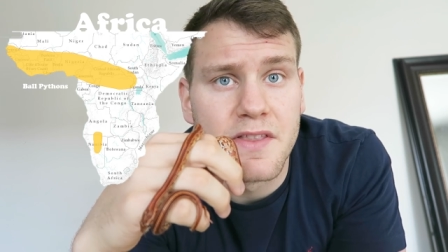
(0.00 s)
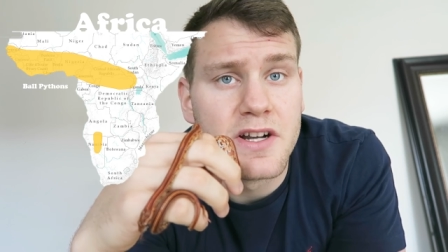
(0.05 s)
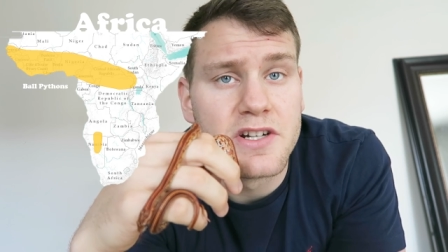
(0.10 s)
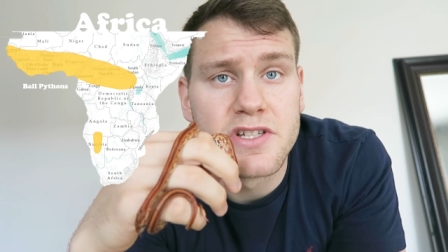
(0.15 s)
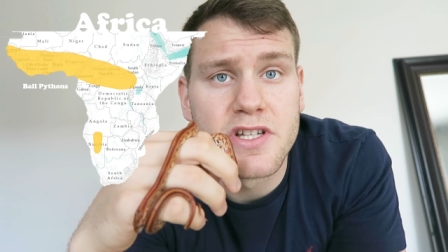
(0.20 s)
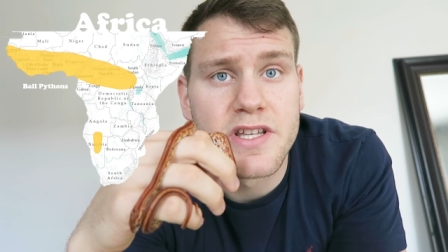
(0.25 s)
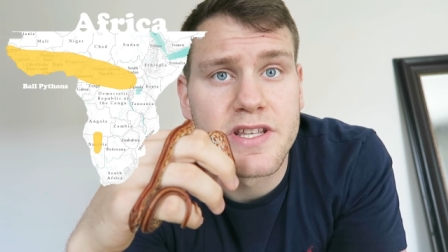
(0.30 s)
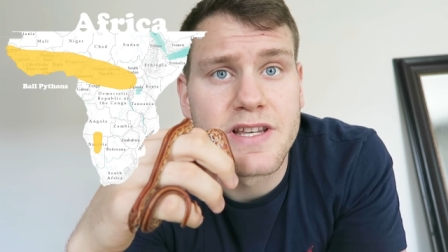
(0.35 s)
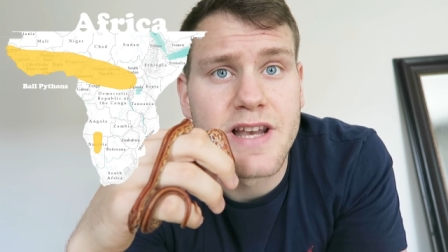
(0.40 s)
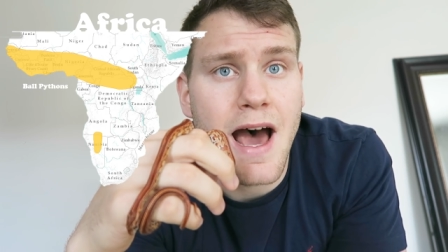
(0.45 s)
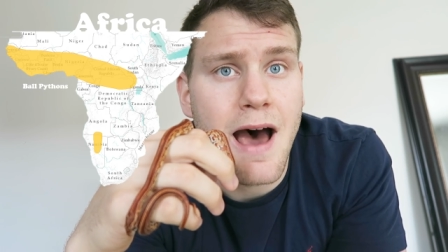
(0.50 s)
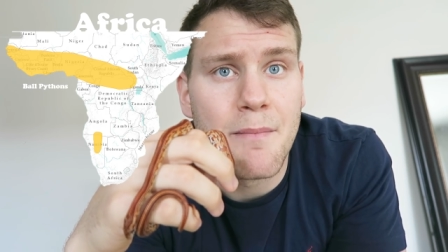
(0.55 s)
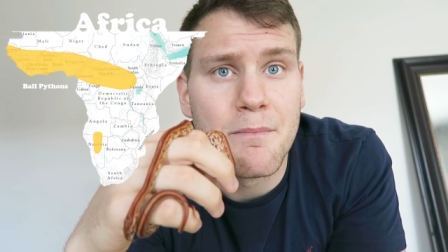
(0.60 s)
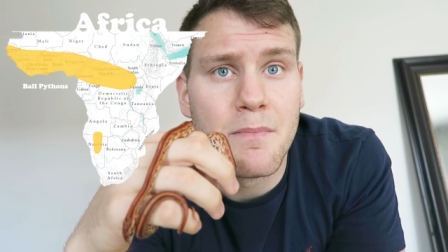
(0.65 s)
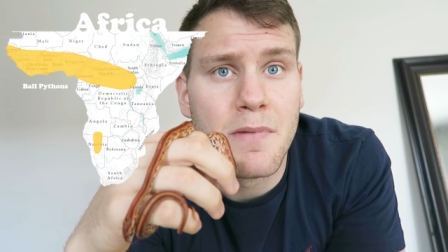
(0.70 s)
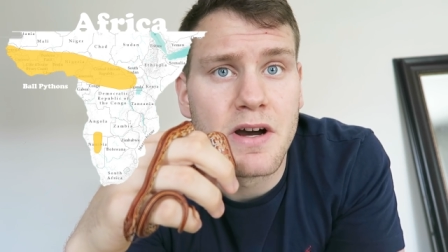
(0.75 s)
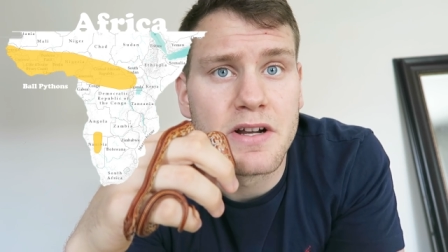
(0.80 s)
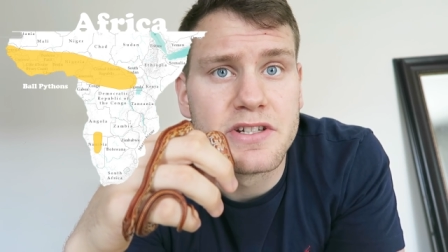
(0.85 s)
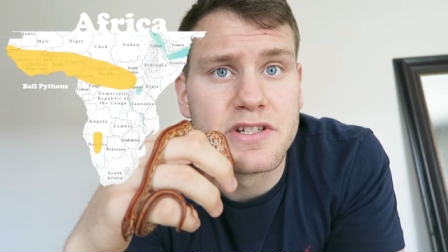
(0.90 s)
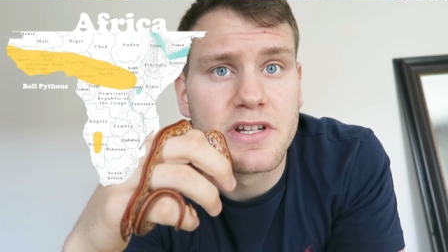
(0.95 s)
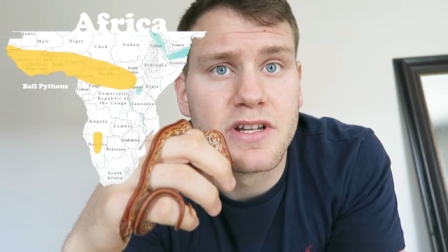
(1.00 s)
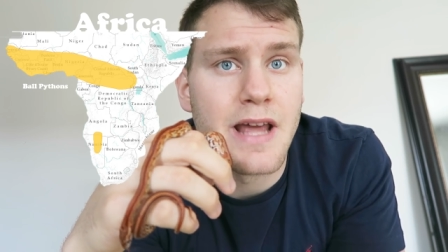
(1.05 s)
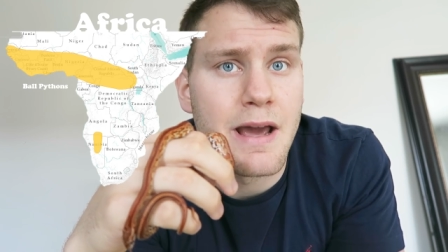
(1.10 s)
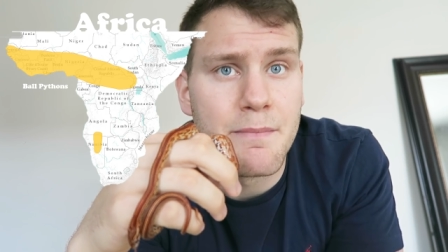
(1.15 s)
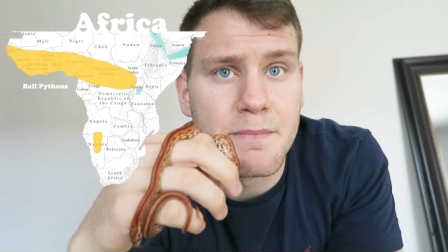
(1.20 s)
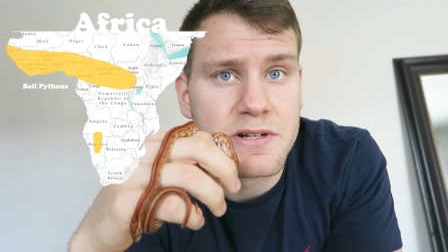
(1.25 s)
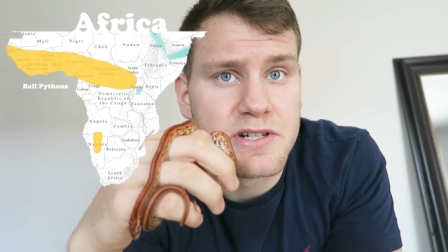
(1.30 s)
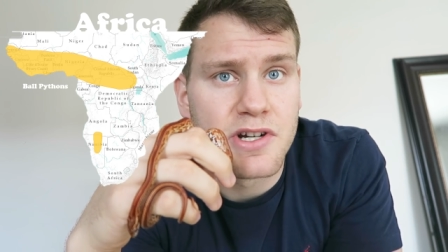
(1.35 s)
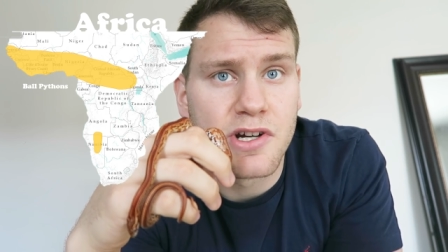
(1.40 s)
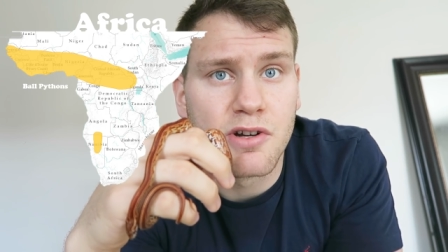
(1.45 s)
they're just not much
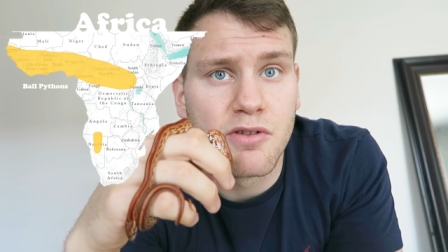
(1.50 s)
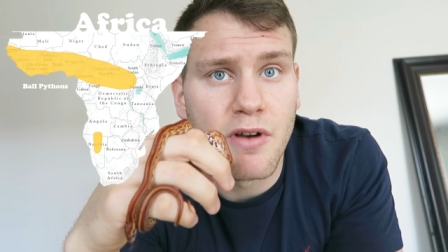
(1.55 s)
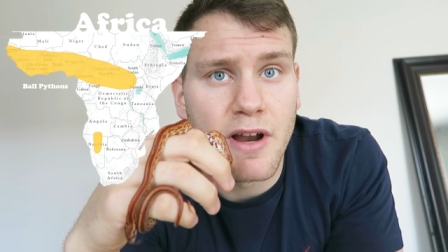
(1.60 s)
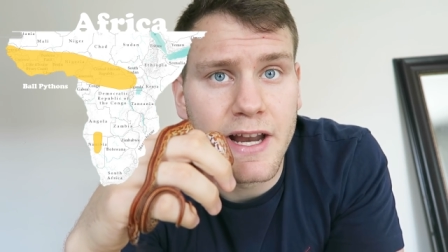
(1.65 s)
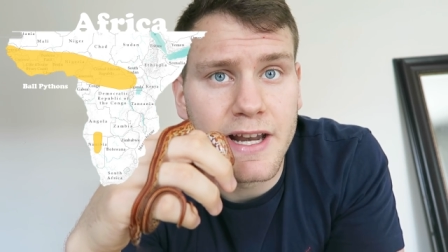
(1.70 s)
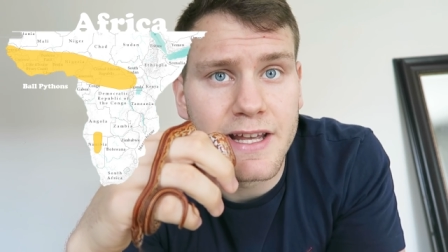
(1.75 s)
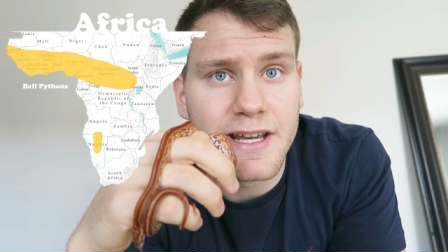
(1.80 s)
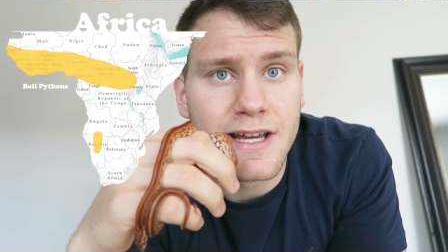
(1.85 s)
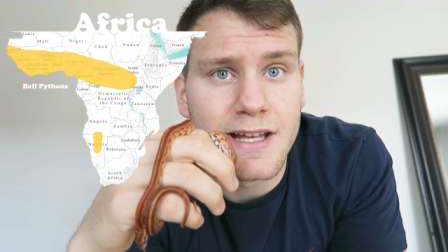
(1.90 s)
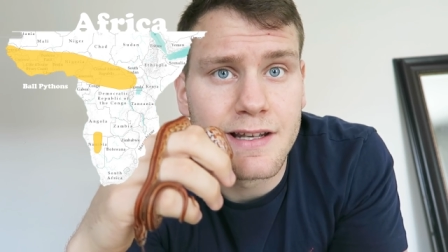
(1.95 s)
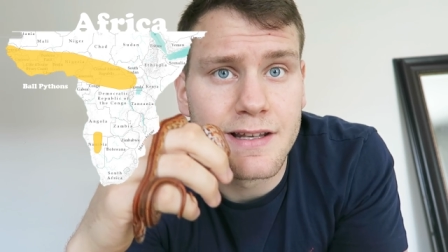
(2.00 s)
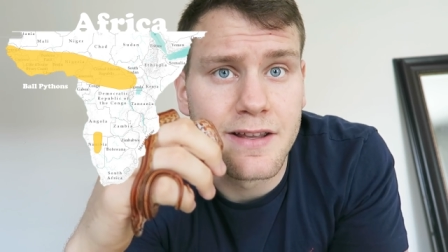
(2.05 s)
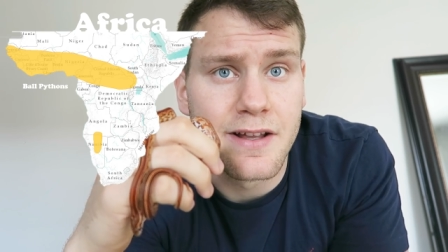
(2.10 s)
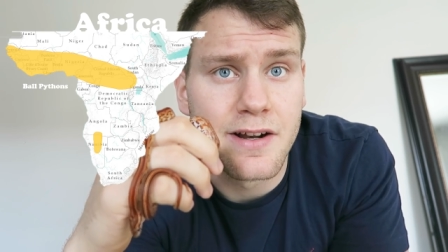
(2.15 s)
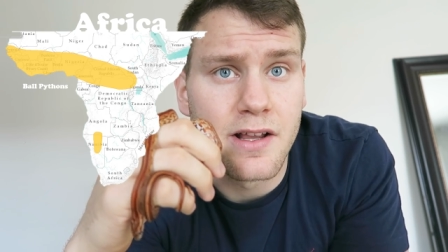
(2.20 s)
temperature gradient.